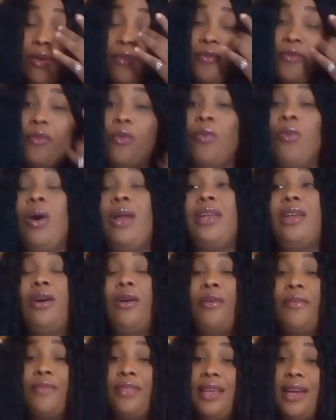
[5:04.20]
of one
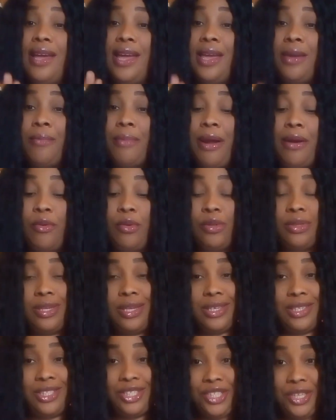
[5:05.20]
of the Emmarose
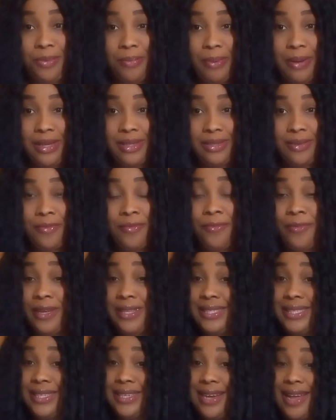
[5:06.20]
shippers
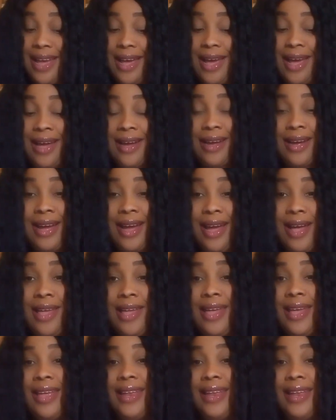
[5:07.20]
venting her anger